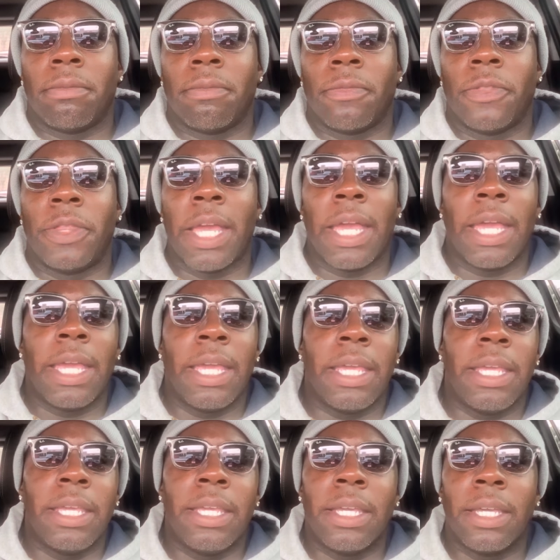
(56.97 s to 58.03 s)

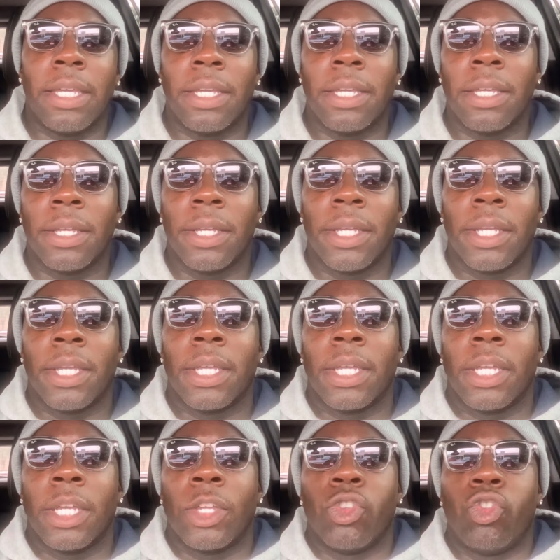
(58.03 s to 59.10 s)
they
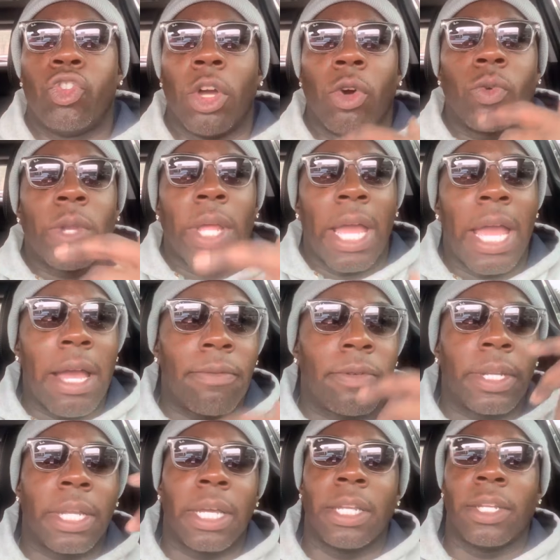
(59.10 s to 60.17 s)
don't have
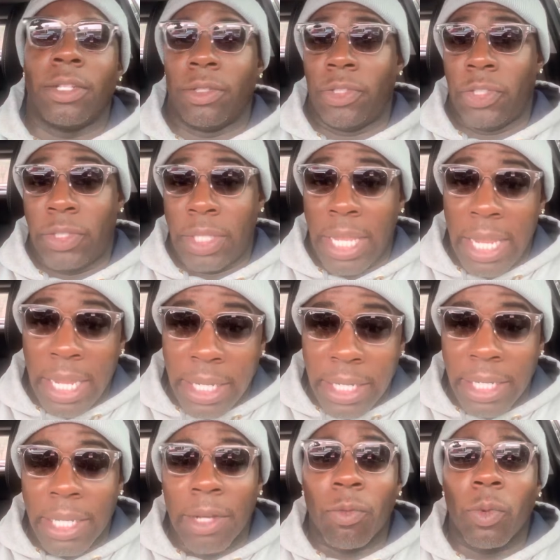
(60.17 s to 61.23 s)
an
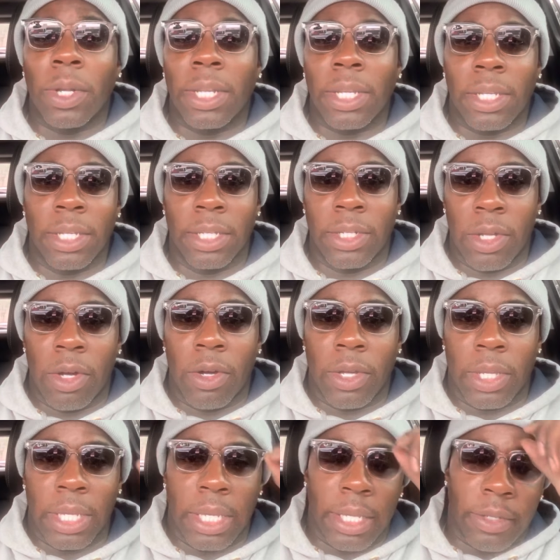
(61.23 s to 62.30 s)
understanding of what a good
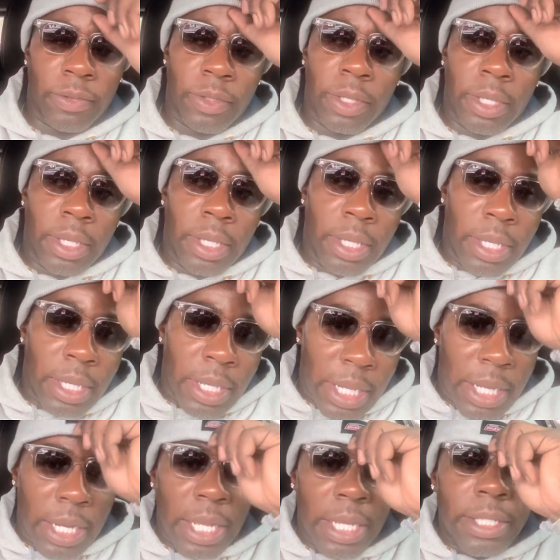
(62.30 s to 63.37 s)
dog is.
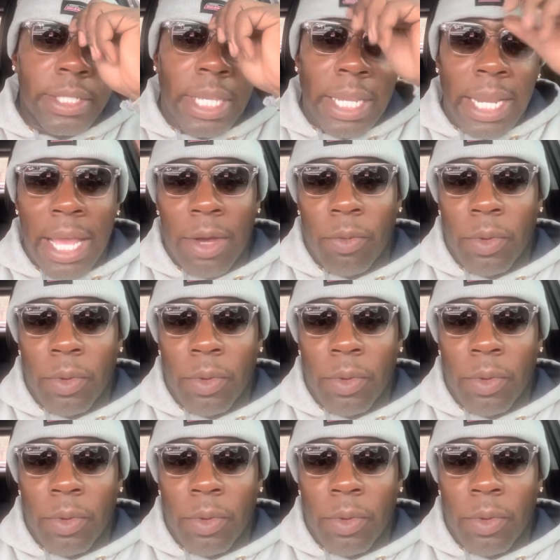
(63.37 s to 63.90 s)
And I say that